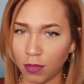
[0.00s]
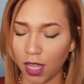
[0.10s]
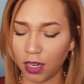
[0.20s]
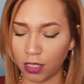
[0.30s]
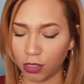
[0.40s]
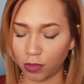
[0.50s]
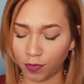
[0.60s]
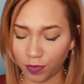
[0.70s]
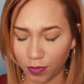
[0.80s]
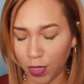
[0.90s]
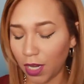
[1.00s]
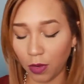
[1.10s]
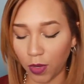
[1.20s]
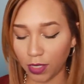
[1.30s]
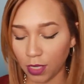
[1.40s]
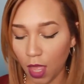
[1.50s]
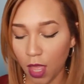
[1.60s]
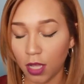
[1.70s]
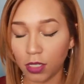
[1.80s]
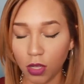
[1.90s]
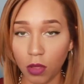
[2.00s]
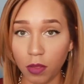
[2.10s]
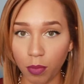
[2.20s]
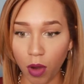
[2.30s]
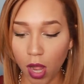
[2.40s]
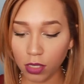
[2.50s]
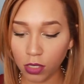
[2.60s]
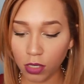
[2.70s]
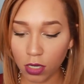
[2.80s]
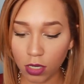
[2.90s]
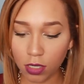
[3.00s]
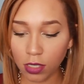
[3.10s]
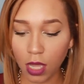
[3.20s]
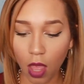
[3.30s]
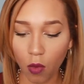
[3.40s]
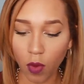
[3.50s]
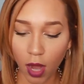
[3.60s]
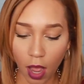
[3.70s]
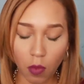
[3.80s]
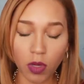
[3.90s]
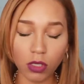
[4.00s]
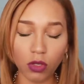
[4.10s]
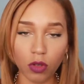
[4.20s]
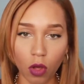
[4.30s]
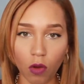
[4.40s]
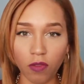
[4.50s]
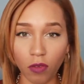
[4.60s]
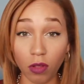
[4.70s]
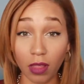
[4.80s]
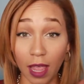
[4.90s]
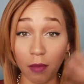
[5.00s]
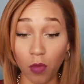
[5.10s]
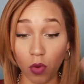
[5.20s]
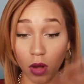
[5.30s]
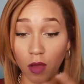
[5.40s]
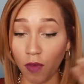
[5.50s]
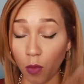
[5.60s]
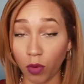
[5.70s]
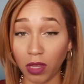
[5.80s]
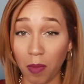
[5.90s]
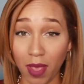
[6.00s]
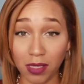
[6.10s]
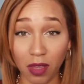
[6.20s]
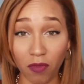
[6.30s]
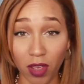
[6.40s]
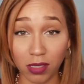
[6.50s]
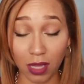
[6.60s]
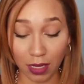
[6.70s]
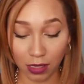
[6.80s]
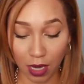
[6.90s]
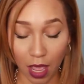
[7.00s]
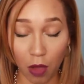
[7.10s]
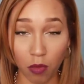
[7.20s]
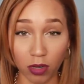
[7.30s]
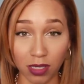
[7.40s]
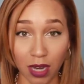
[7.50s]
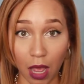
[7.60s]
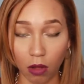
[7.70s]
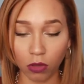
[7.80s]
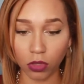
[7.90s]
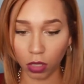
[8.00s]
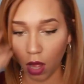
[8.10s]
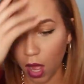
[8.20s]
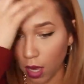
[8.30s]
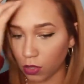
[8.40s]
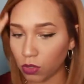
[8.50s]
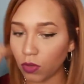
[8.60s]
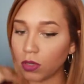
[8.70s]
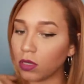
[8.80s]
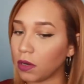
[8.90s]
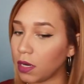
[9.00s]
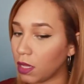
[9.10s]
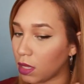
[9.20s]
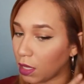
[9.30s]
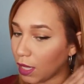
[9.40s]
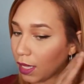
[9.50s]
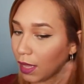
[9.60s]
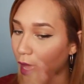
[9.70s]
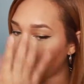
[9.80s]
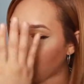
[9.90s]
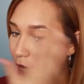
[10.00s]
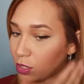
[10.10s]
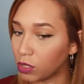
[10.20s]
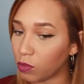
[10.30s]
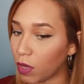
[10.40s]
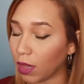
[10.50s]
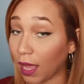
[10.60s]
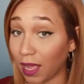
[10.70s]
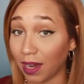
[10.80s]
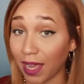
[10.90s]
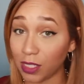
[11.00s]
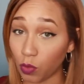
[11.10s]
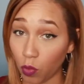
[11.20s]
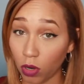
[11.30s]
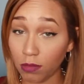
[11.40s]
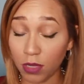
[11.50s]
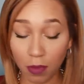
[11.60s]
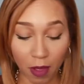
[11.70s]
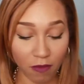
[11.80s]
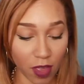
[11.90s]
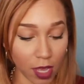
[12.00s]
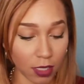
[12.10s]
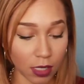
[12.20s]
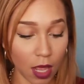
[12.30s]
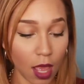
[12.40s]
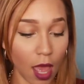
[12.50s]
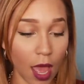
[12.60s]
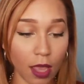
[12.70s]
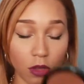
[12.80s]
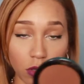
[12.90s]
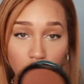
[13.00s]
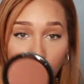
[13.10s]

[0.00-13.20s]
I need to. But anyways, so the bronzers, when I want to go for like more of a really basic face like today where it's not ultra contoured or anything like that, but I just want like a nice warmth to my face, I use